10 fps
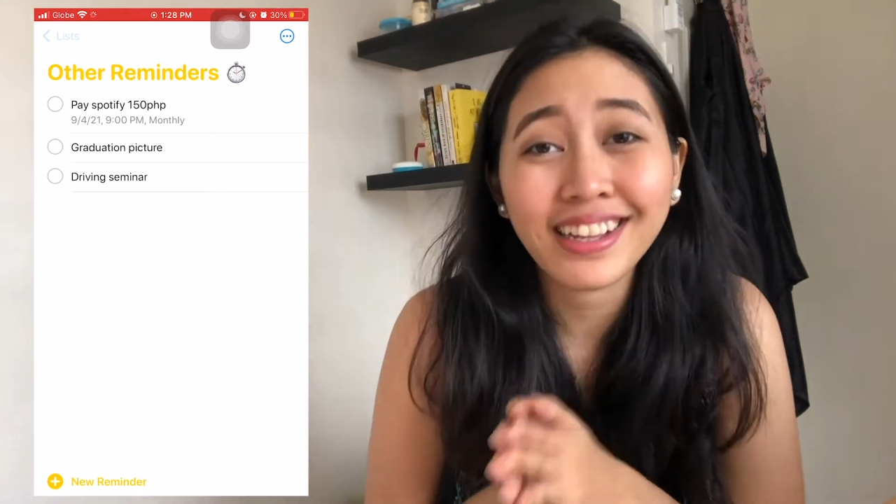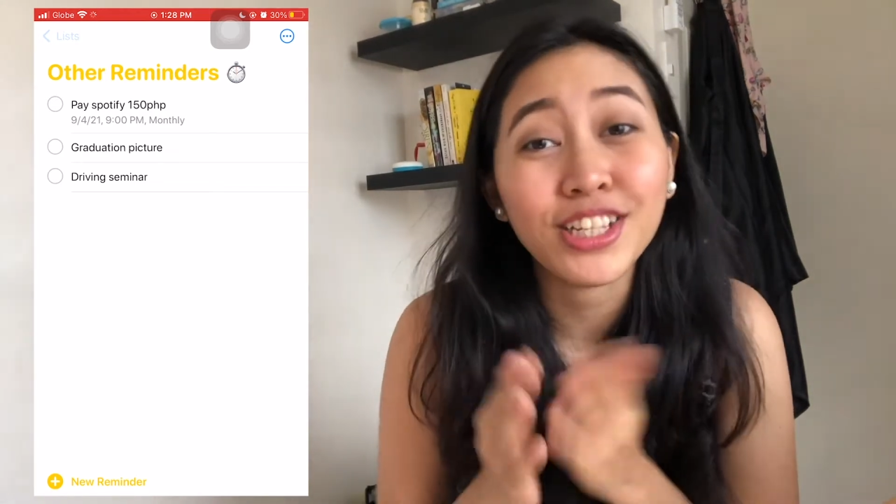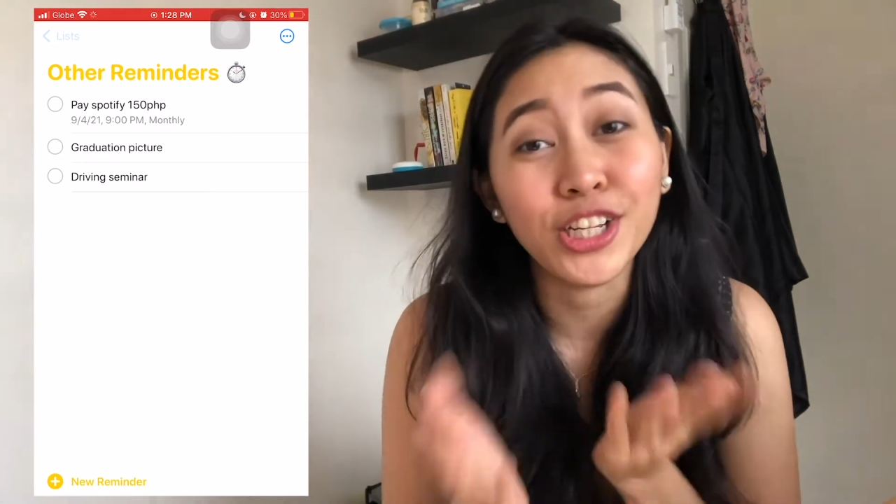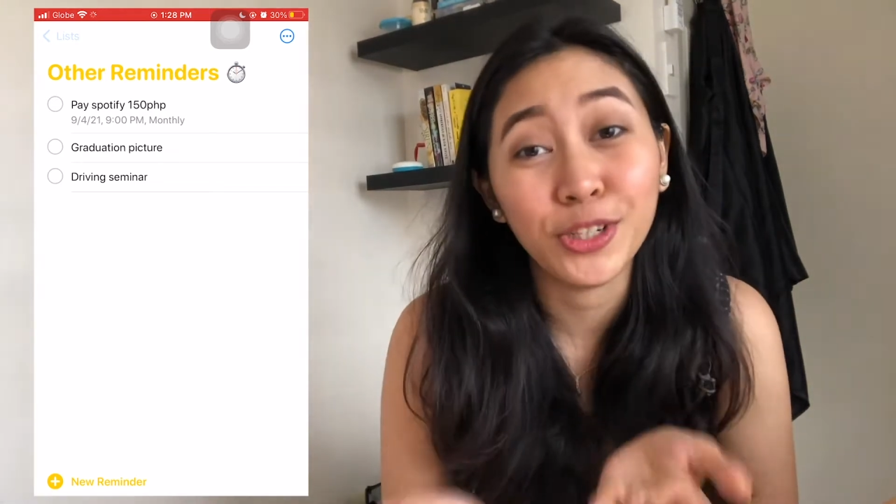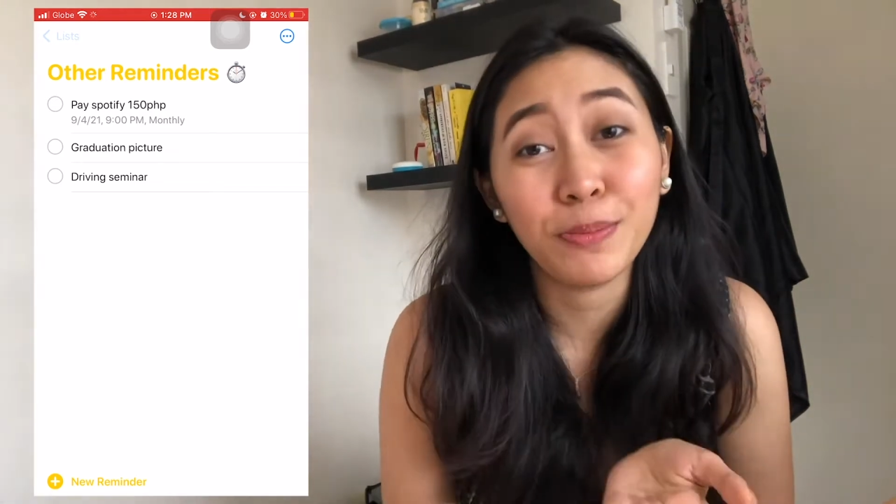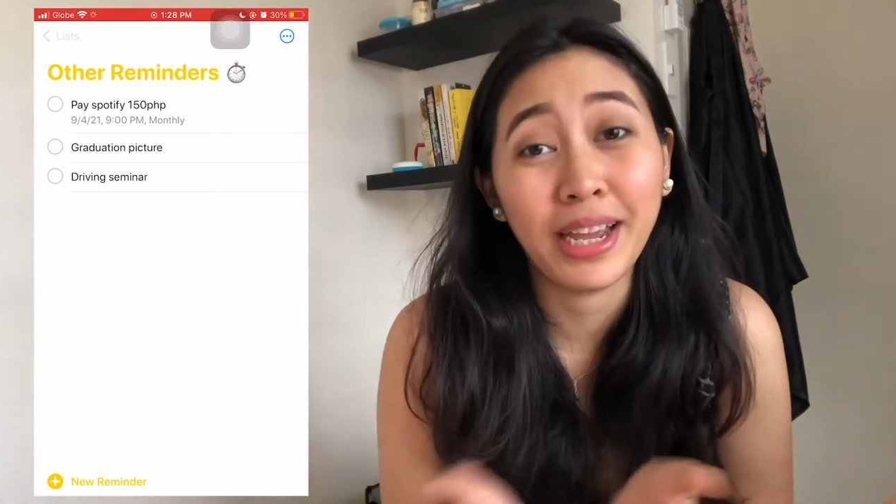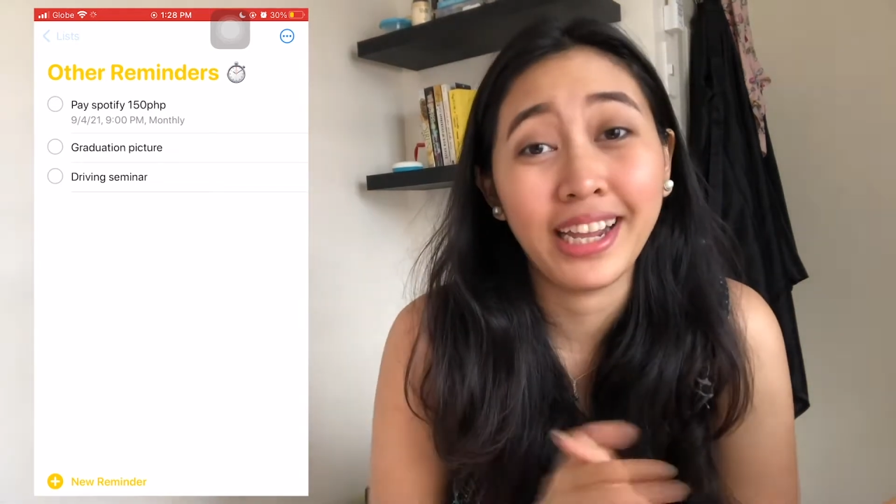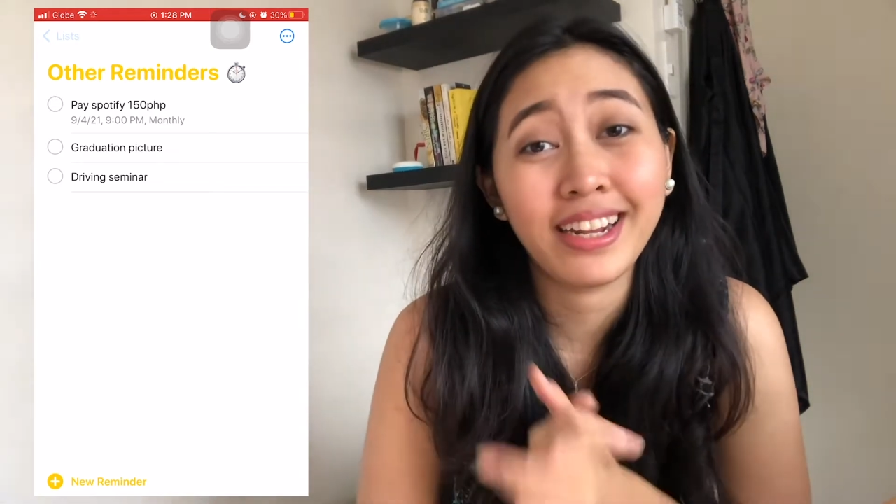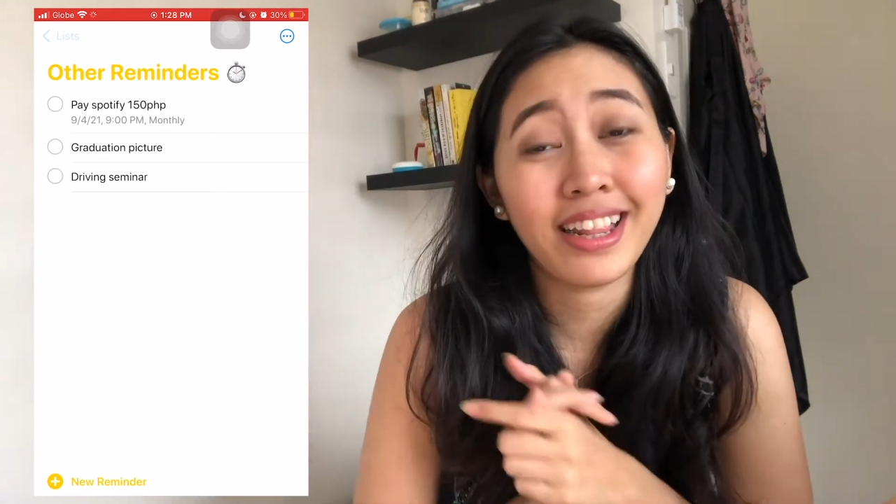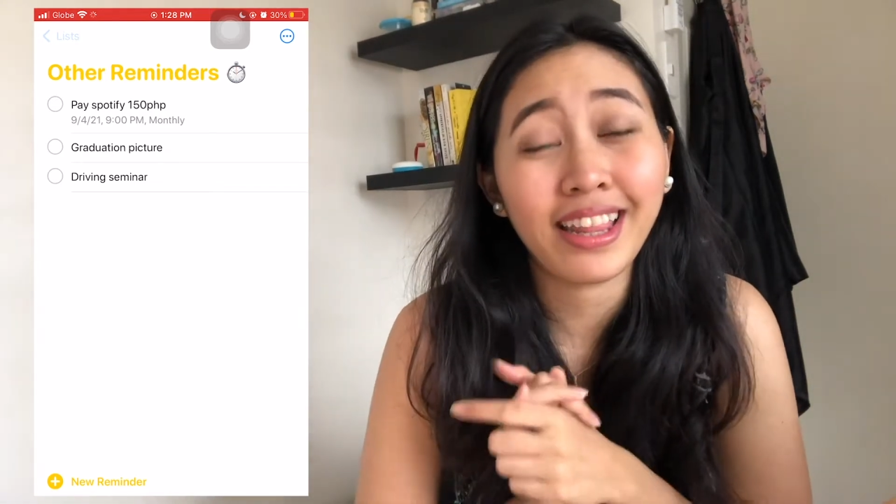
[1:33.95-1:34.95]
yes, I do
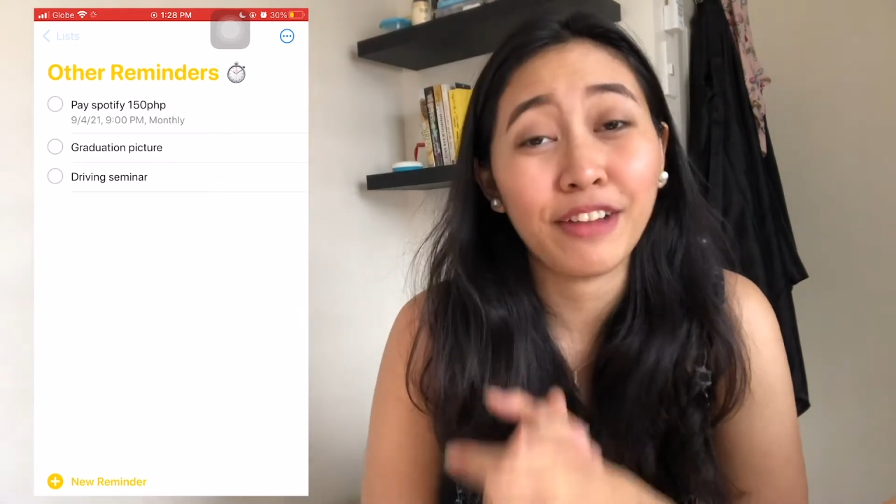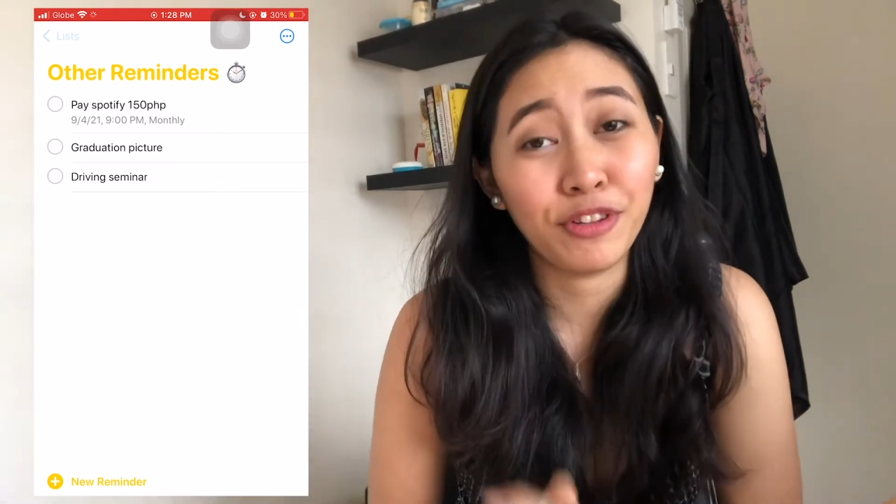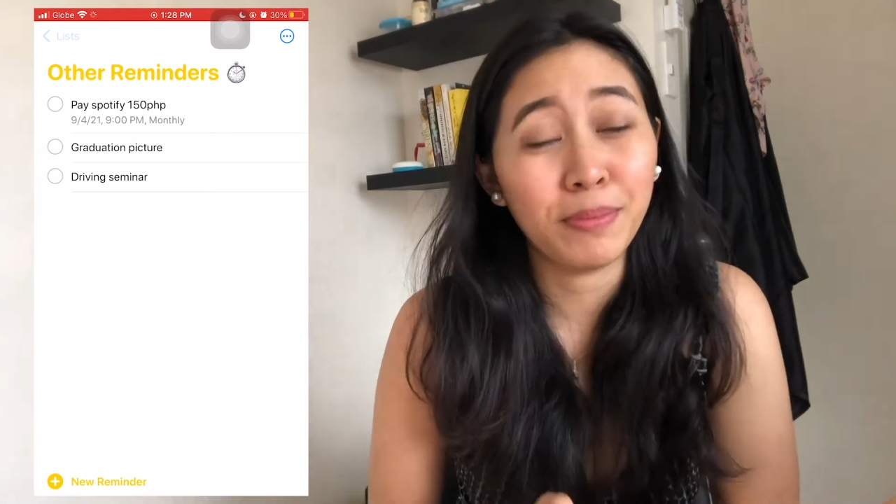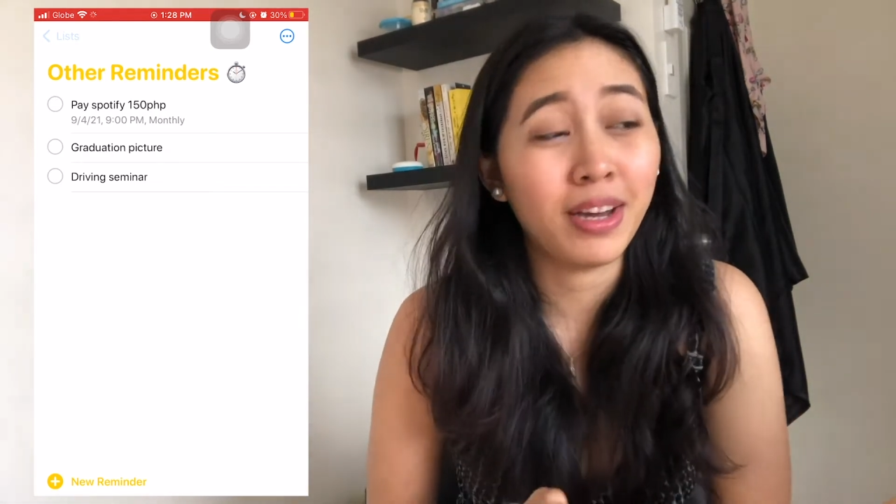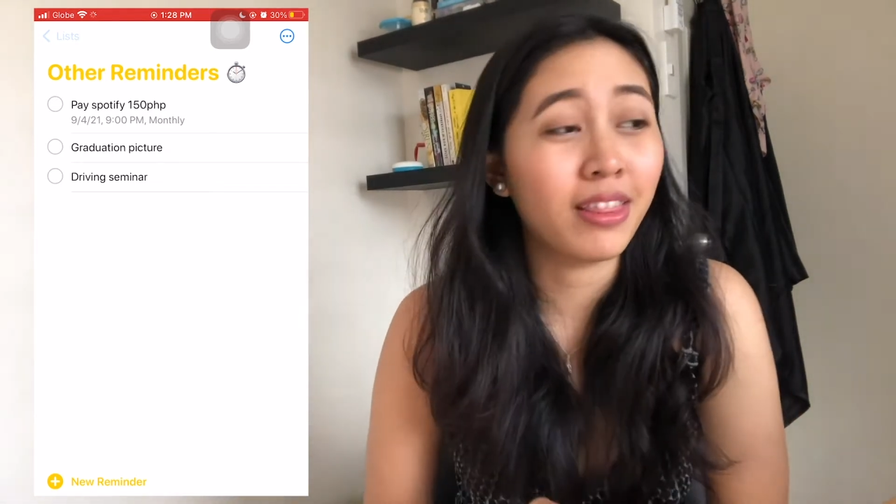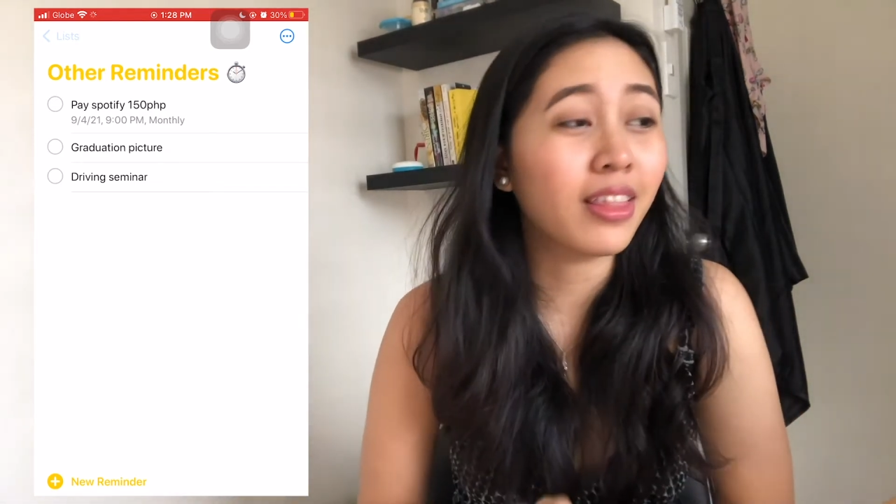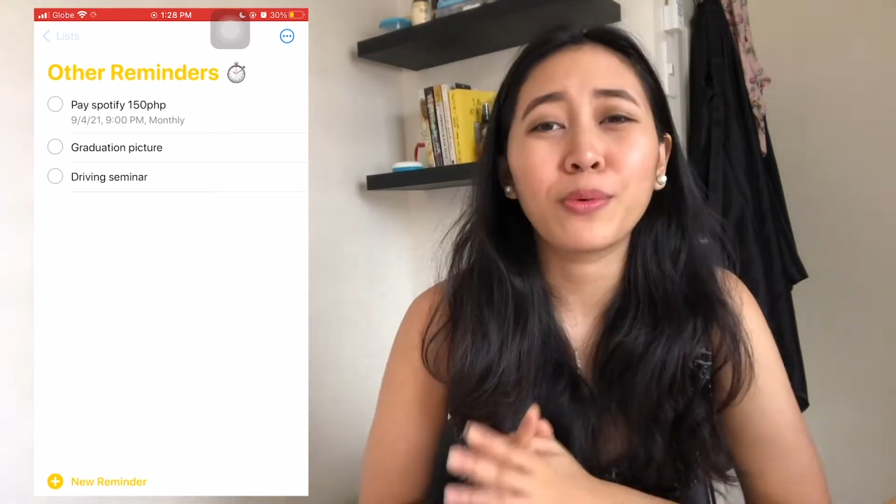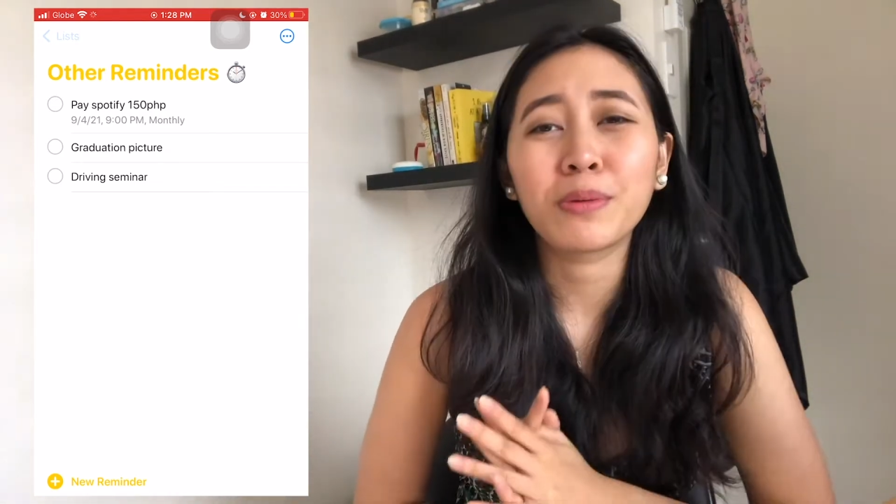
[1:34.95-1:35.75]
pay it every month,